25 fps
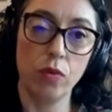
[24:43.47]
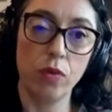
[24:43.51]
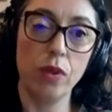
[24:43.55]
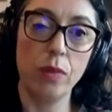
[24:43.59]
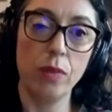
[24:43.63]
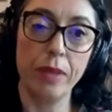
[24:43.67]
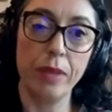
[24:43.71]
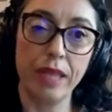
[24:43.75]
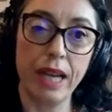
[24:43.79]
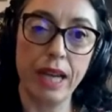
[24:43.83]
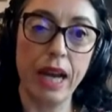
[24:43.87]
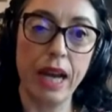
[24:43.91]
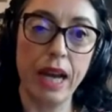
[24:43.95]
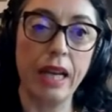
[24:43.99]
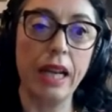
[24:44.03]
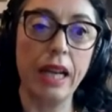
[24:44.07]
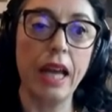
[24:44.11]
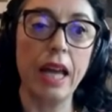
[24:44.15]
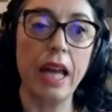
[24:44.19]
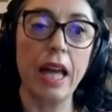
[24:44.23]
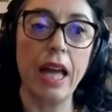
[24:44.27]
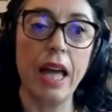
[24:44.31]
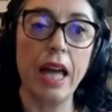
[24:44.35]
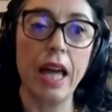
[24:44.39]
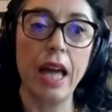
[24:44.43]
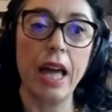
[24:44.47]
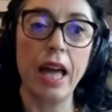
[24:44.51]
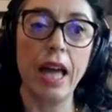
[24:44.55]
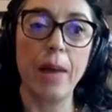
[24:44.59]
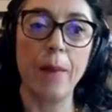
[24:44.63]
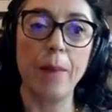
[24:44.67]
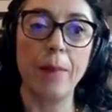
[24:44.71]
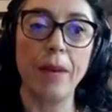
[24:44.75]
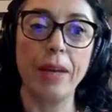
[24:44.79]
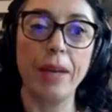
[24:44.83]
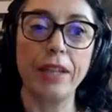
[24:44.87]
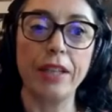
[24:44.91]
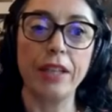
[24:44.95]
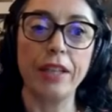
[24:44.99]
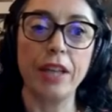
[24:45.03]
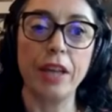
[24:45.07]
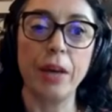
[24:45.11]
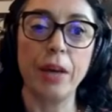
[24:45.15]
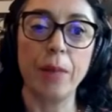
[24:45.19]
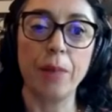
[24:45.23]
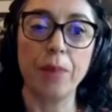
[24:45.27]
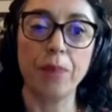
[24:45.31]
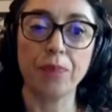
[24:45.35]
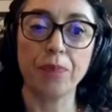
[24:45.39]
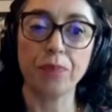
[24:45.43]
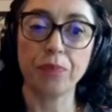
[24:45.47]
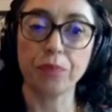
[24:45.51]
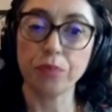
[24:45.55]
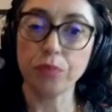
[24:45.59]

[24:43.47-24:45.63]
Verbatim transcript: will be done, but um,